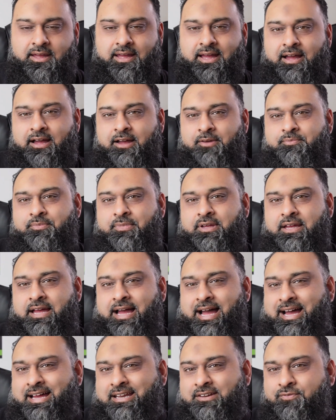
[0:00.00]

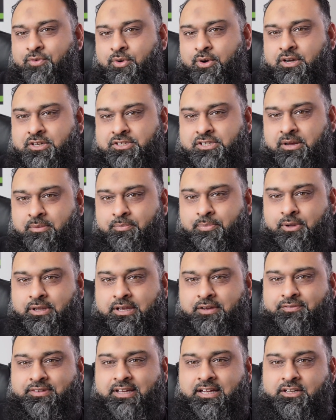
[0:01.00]
And for example,
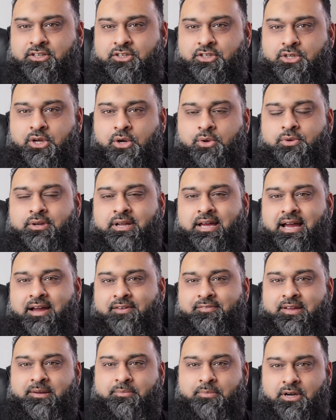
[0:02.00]
if they don't
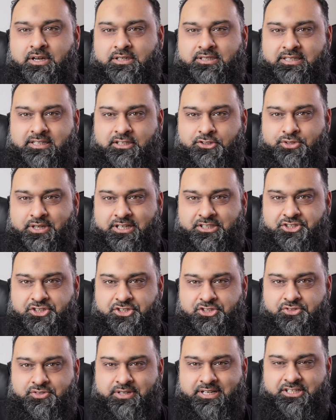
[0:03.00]
have a marketing attraction
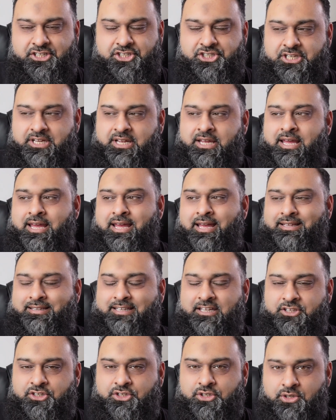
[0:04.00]
strategy,
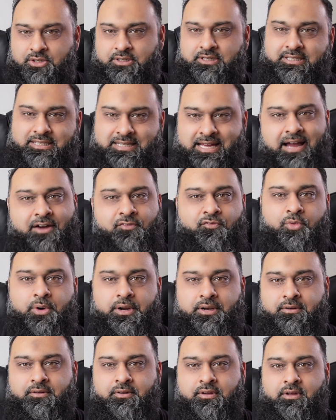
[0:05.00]
then you need to have
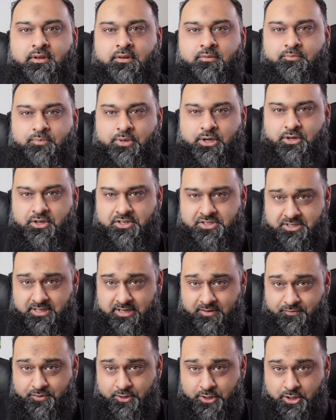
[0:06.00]
one. Because
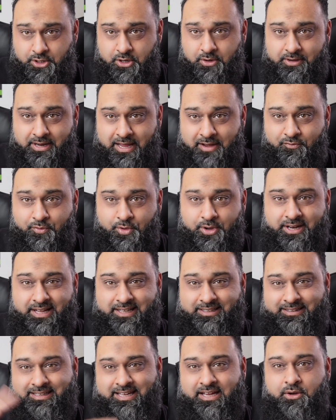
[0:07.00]
if you don't have one
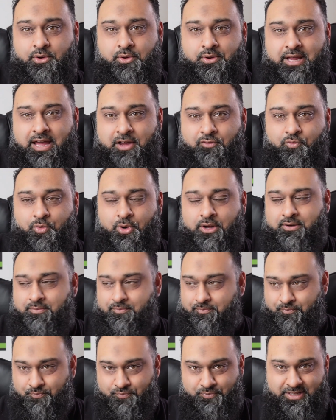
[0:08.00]
and they don't have one,
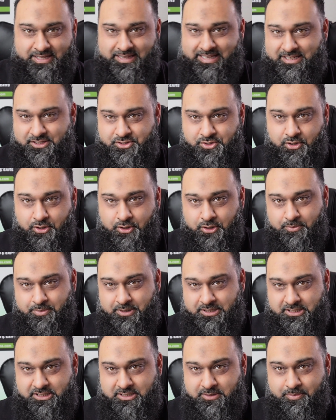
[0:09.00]
then that's not a good
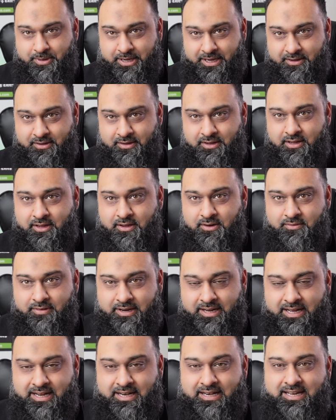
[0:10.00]
business to buy,
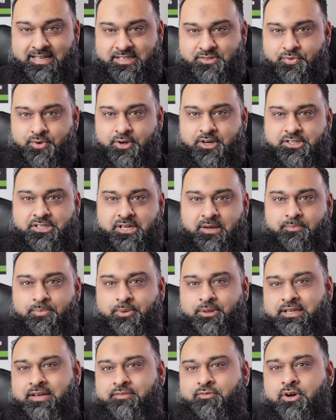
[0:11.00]
right? Unless, for
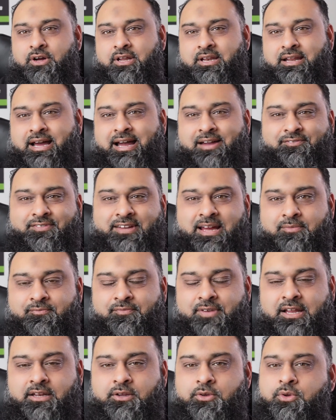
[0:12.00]
example, they've got a lifetime
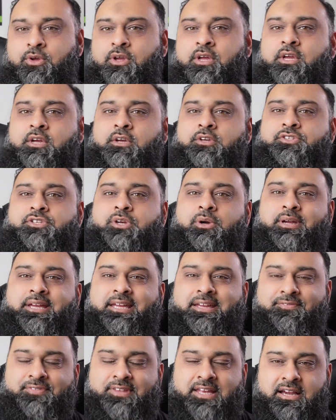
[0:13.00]
value. So
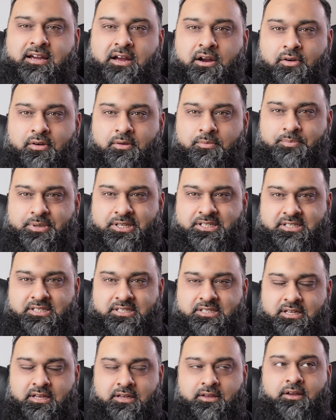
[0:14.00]
if their
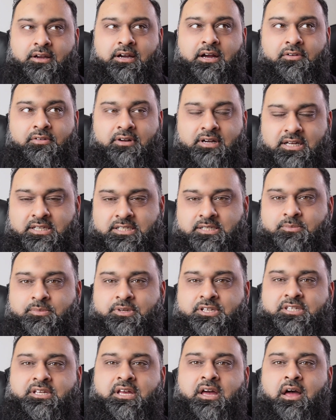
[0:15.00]
current
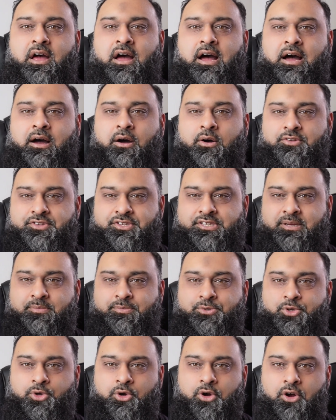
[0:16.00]
customers are on some
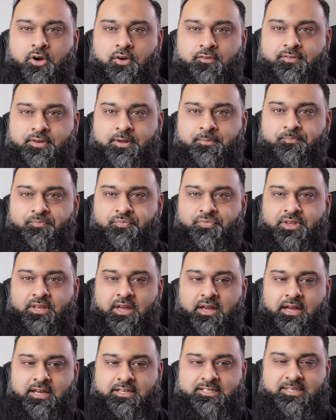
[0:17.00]
sort
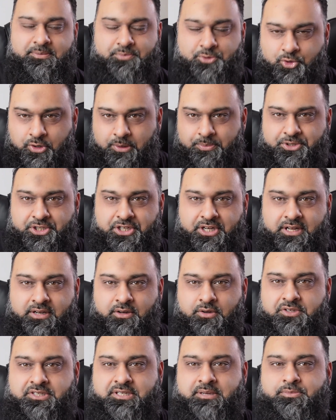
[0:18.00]
of subscription
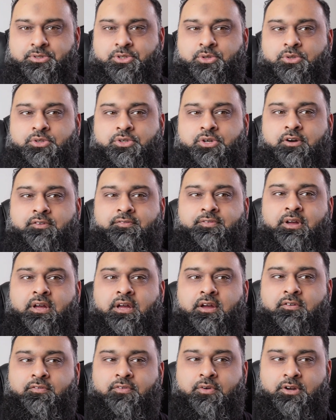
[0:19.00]
or some sort of,
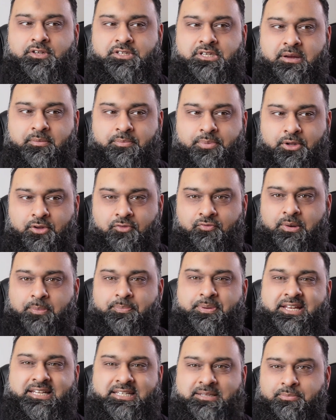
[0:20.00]
for example,
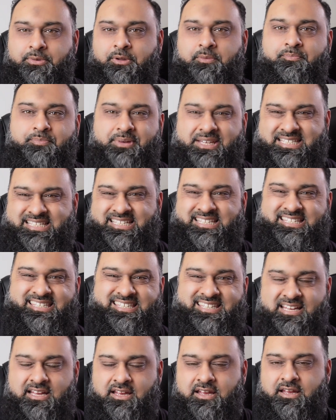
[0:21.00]
repeatable business